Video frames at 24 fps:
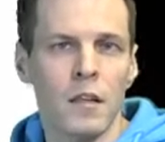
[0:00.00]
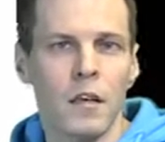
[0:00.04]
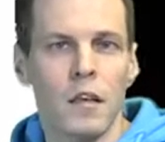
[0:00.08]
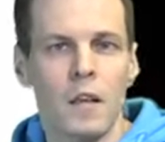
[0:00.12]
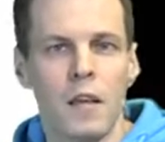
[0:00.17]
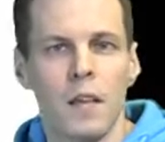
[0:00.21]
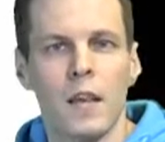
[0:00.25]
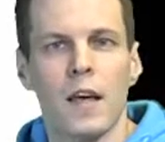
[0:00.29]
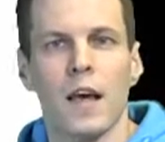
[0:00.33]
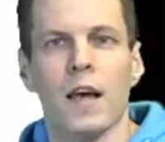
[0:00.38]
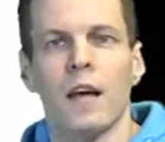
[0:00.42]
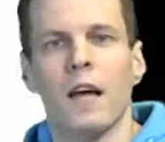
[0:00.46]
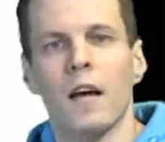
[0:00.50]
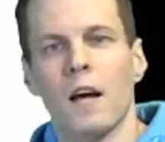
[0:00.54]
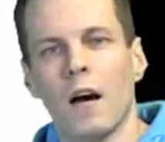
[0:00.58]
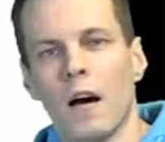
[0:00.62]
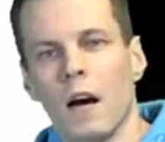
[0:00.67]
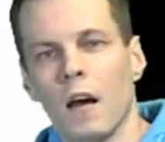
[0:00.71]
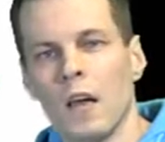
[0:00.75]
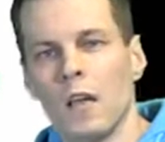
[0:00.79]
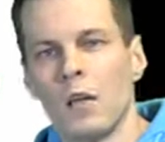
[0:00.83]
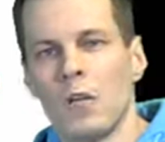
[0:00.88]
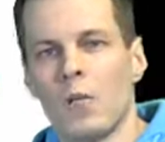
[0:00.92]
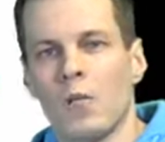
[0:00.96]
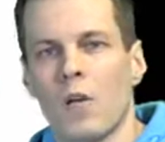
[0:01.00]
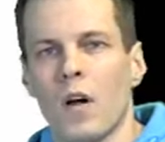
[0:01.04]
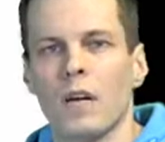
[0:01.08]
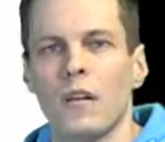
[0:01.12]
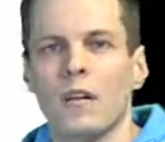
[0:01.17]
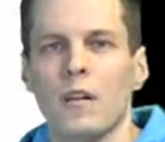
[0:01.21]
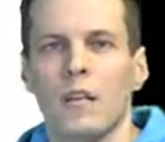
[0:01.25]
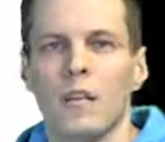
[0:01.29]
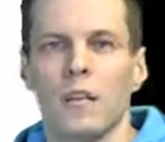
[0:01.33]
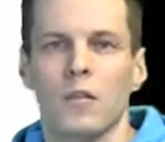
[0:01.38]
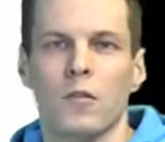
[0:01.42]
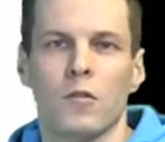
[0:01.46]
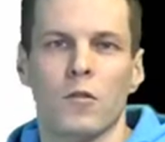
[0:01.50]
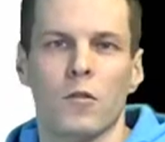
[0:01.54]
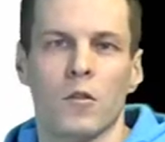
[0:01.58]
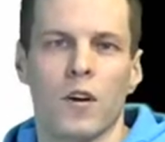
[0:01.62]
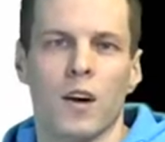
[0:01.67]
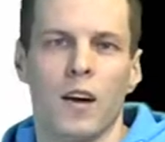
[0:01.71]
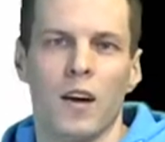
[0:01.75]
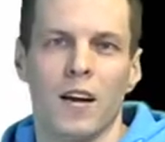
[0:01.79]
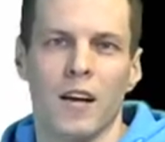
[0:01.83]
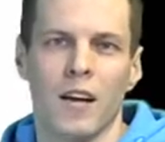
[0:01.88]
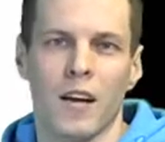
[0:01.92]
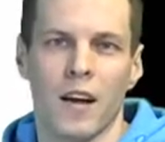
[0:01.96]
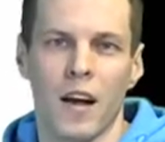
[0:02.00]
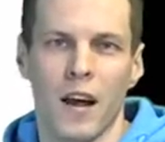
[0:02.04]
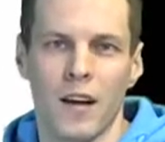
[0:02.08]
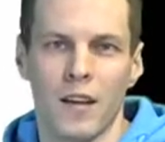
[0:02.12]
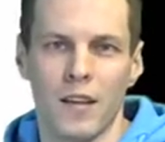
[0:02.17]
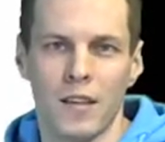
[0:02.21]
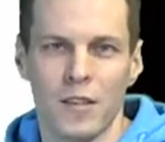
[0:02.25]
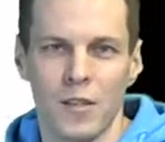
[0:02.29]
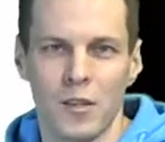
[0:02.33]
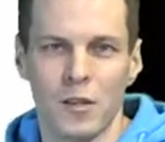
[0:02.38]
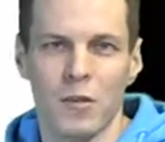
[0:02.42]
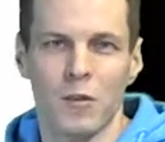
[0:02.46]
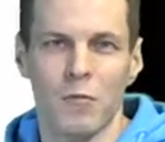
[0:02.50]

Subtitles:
then you run into an